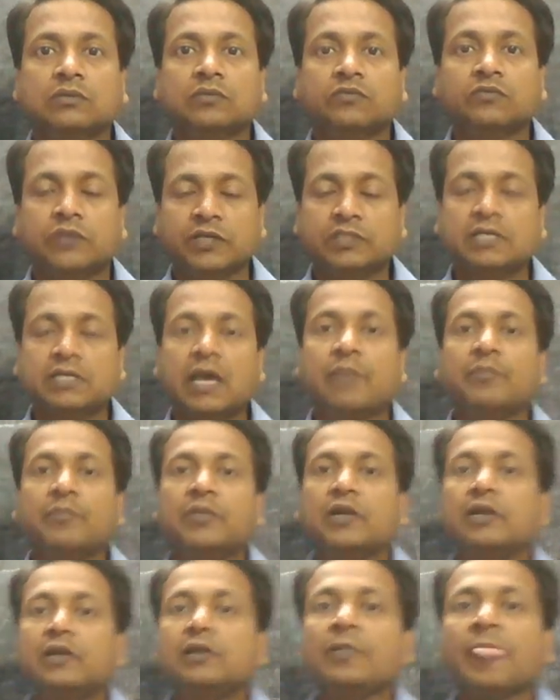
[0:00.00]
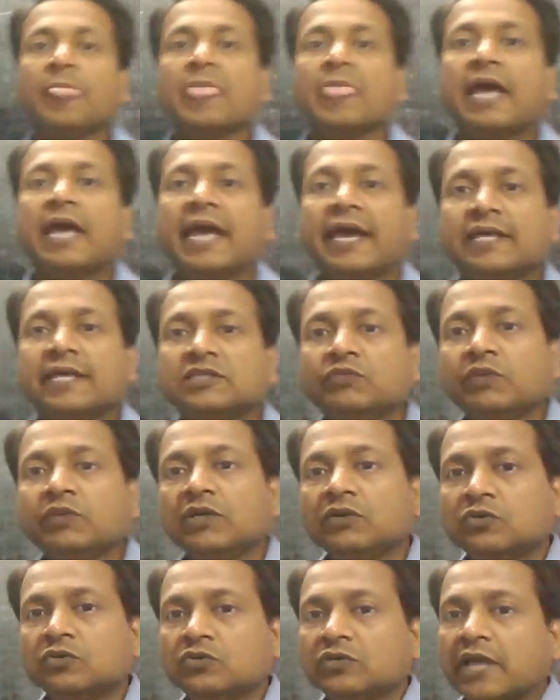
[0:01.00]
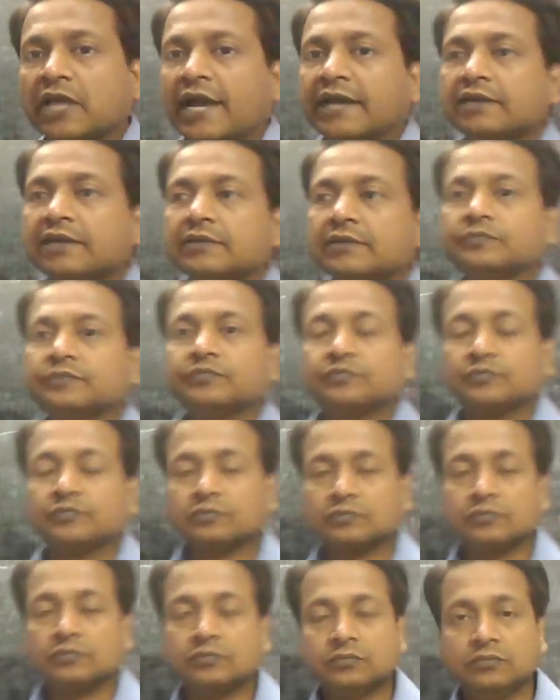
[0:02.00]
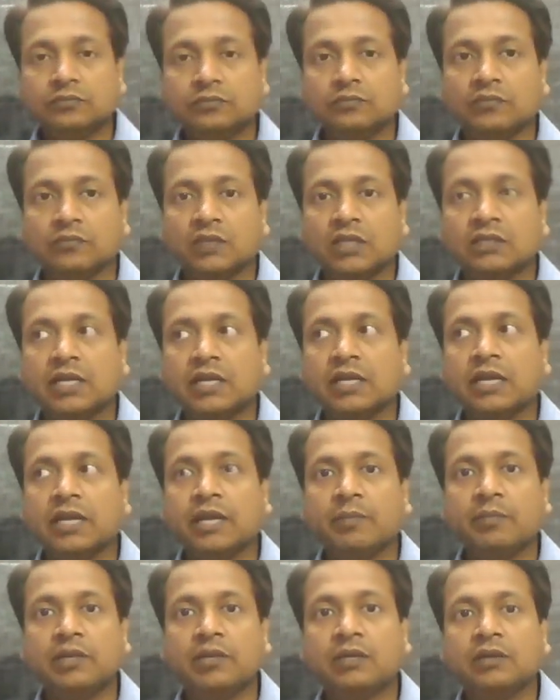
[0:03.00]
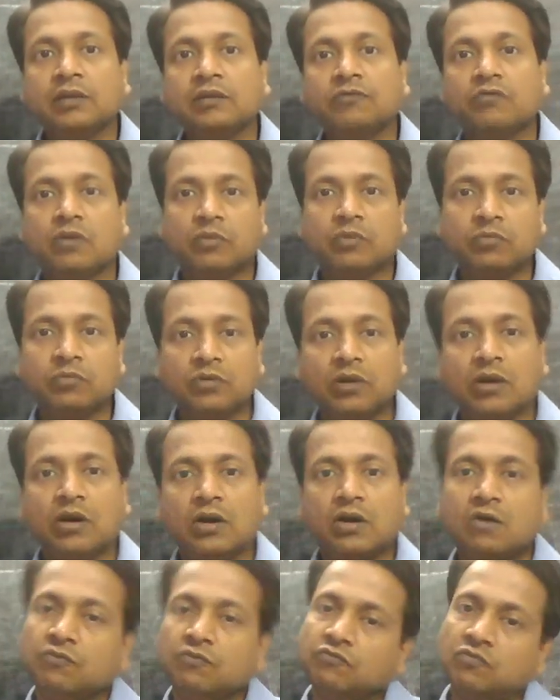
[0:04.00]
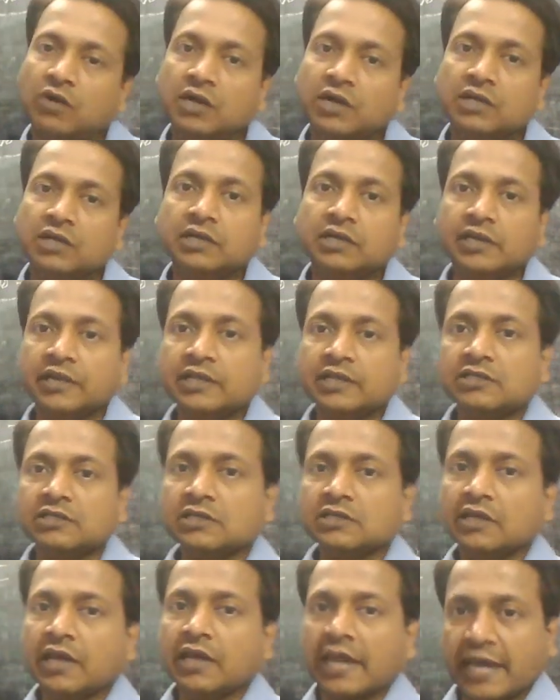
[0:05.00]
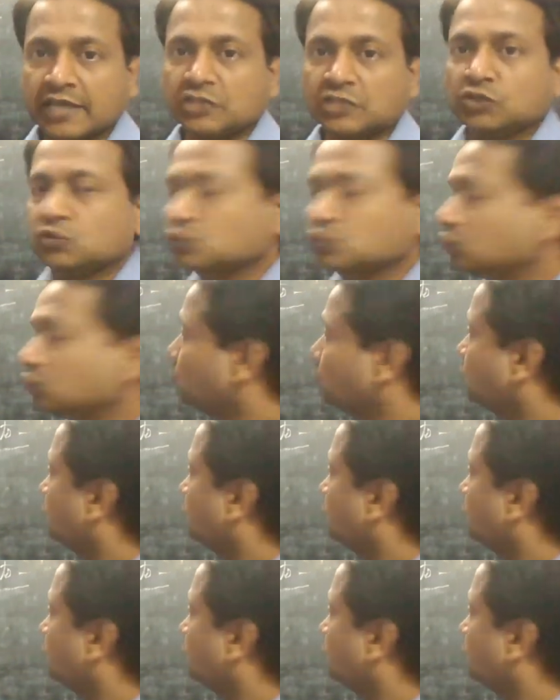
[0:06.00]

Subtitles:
For example, as we know that the chemical formula of water is H2O.